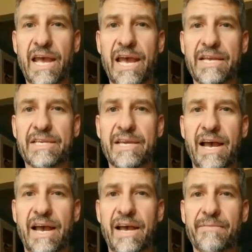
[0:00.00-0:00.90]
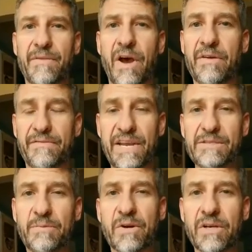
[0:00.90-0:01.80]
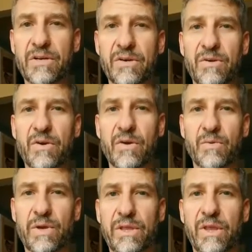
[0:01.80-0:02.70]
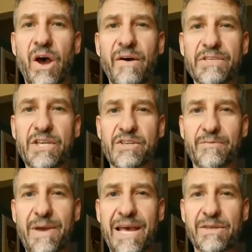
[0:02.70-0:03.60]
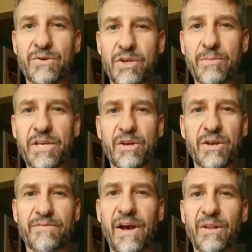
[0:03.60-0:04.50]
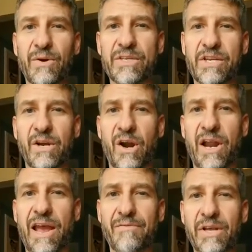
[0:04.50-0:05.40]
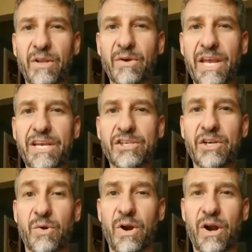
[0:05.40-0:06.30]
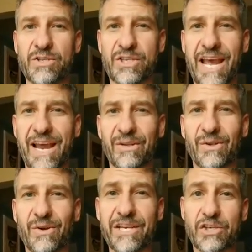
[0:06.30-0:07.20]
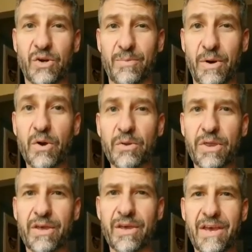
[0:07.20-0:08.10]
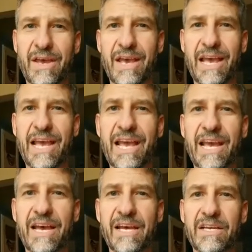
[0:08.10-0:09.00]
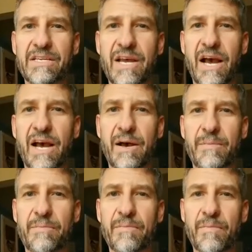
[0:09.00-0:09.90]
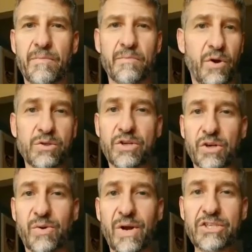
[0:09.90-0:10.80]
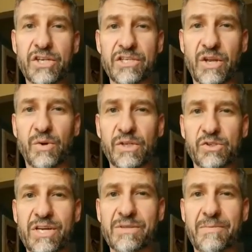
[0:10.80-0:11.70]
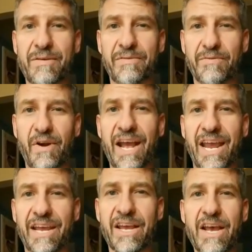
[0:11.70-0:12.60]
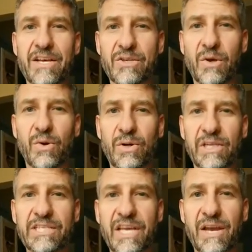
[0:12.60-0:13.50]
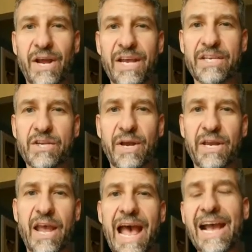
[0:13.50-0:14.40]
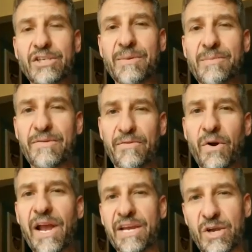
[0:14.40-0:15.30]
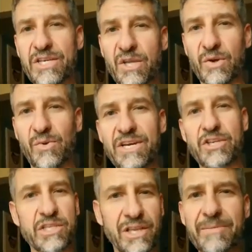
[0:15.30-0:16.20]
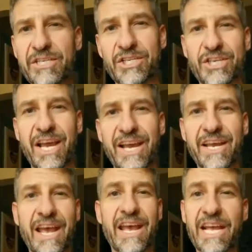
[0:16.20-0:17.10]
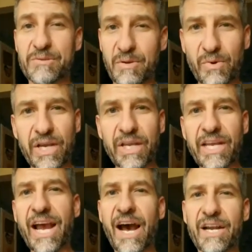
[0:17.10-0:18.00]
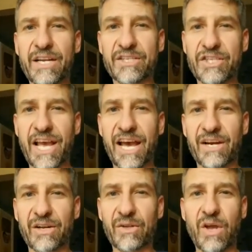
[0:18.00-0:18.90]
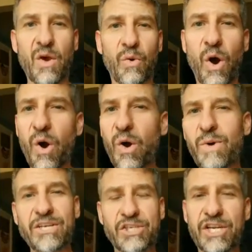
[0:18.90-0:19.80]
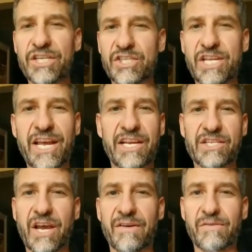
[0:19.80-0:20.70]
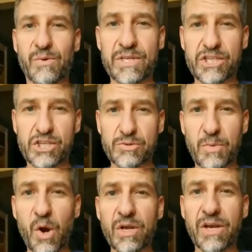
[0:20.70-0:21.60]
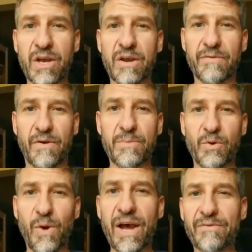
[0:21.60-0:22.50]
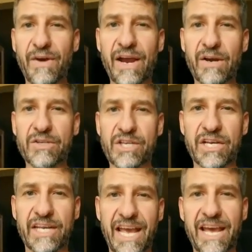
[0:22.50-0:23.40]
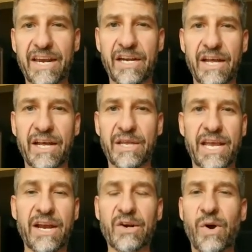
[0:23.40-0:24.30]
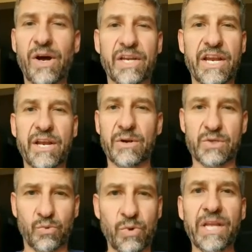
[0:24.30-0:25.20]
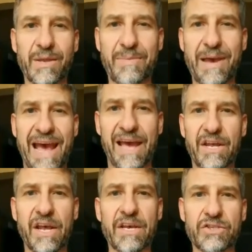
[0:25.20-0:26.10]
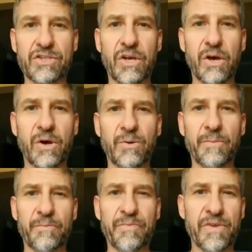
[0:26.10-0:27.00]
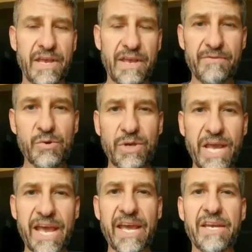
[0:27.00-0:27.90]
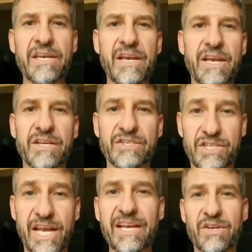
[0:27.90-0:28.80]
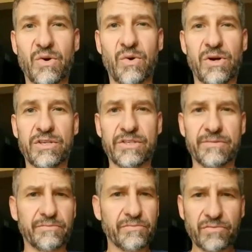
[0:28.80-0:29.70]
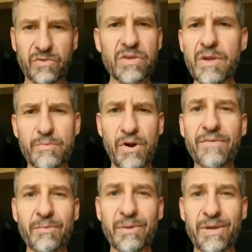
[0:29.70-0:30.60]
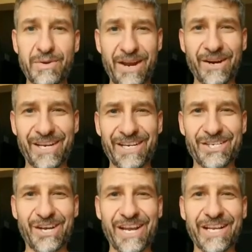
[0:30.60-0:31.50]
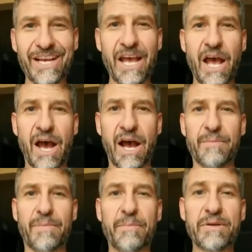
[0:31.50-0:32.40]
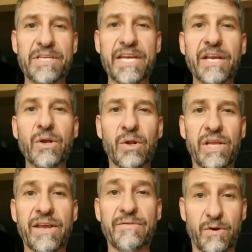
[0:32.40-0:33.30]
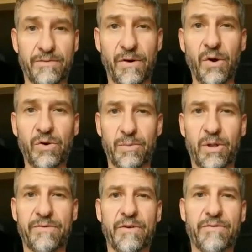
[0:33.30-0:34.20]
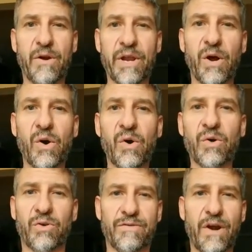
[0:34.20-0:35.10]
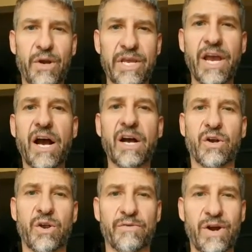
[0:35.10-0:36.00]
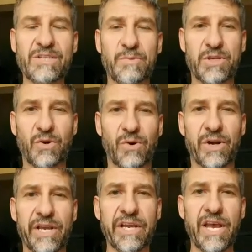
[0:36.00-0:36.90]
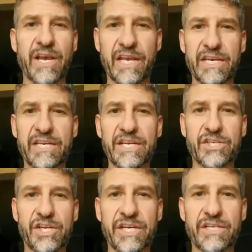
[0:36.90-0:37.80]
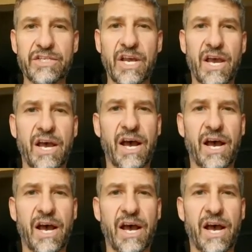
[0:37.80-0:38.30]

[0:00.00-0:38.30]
on Facebook with Law Offices of Matthew Dubin. You can follow us in our Everett location or our Seattle location or both. And post your questions and we'll address them every Friday. So let's right to it. Actually, before I address the questions, let me just say it's been really hot in Seattle. All Washington State is covered with smoke from the wildfires in Canada. The air quality here is really bad. So if you can, stay indoors, preferably with air conditioning, but particularly if you're vulnerable, if you're very old or very young or you have respiratory conditions,